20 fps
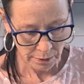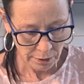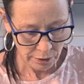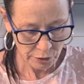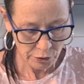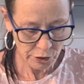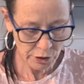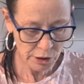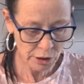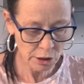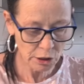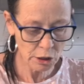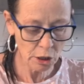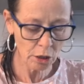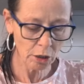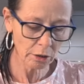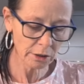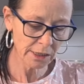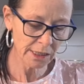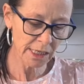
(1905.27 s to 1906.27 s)
and just
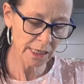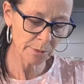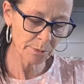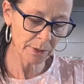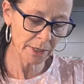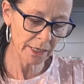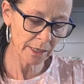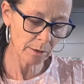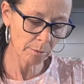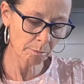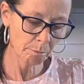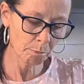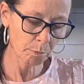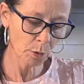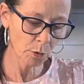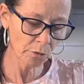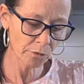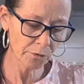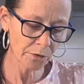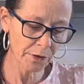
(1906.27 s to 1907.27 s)
start taping it
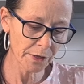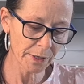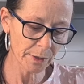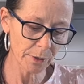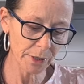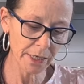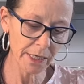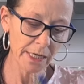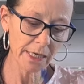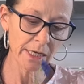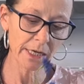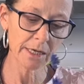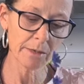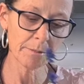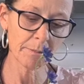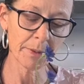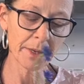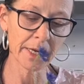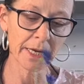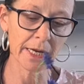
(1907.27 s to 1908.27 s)
above the
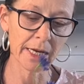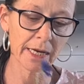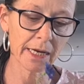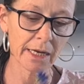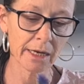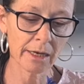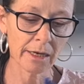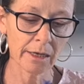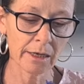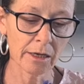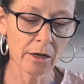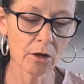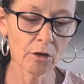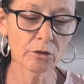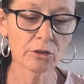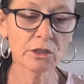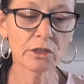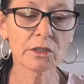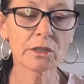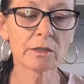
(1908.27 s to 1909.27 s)
pick
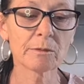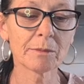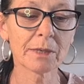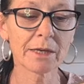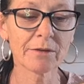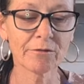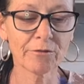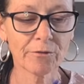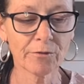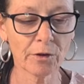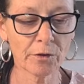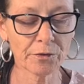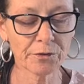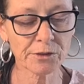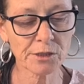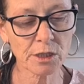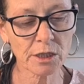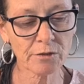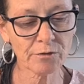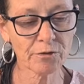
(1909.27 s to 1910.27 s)
onto
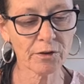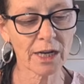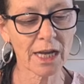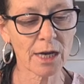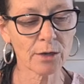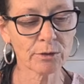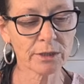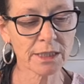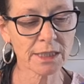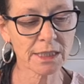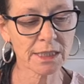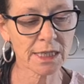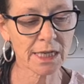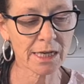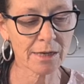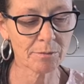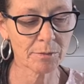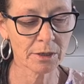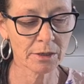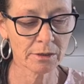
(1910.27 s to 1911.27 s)
the flower
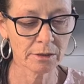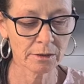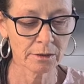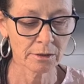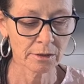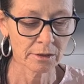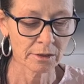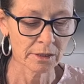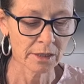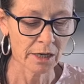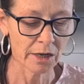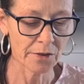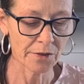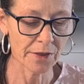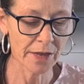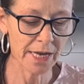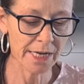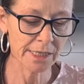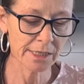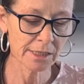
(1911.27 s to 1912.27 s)
stem, and
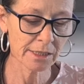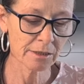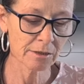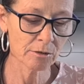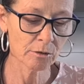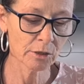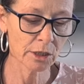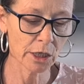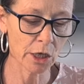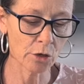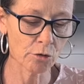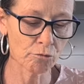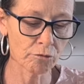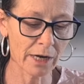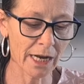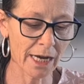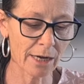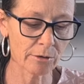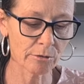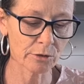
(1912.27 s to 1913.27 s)
then go
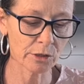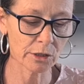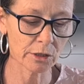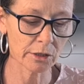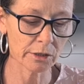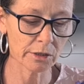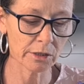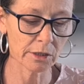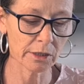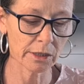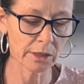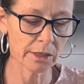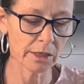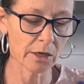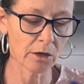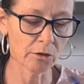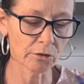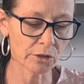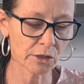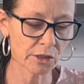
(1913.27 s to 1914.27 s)
round
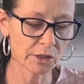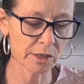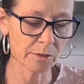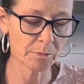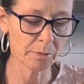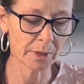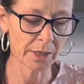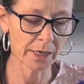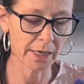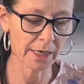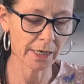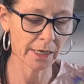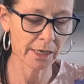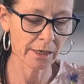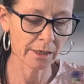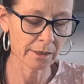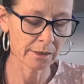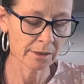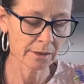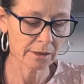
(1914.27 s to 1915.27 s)
onto the pick
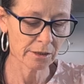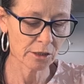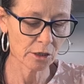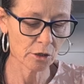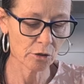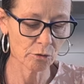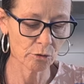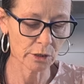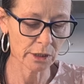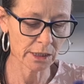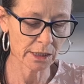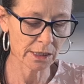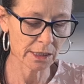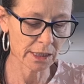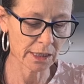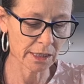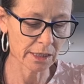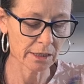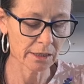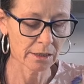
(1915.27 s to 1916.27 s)
to hold it
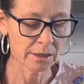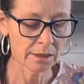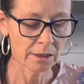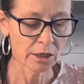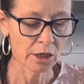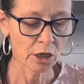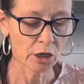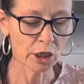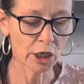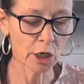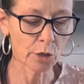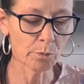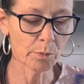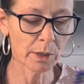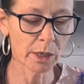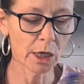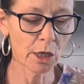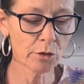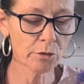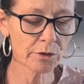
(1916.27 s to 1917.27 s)
in, and go
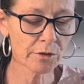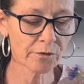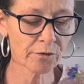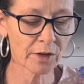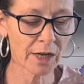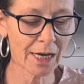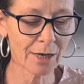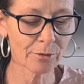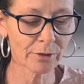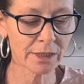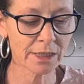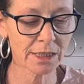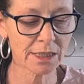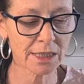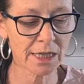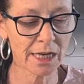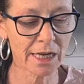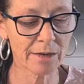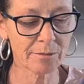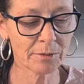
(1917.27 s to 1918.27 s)
below the flower
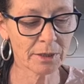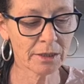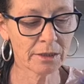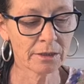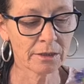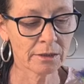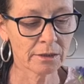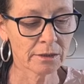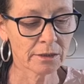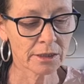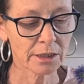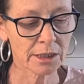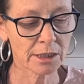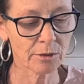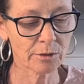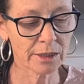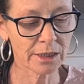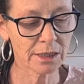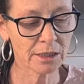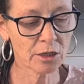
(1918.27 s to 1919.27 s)
stem
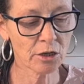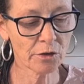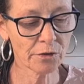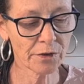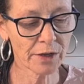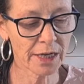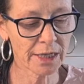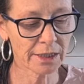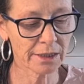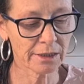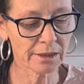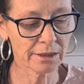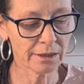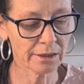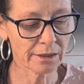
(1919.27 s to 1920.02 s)
so it's got that